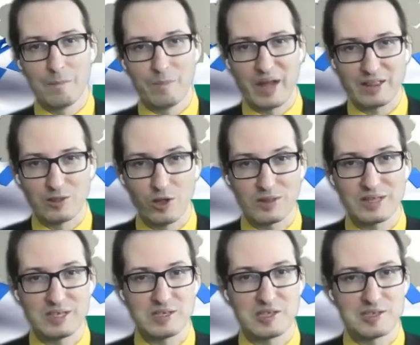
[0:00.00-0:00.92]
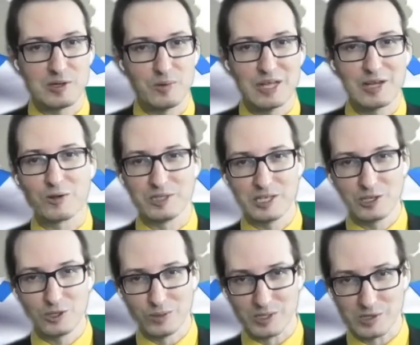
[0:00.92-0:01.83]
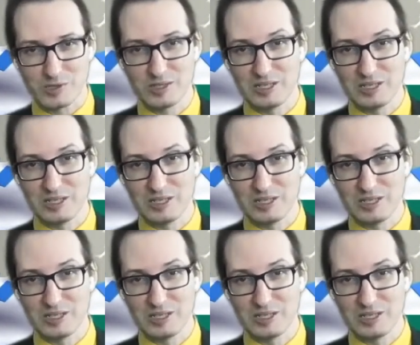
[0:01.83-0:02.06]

but not necessarily contiguous.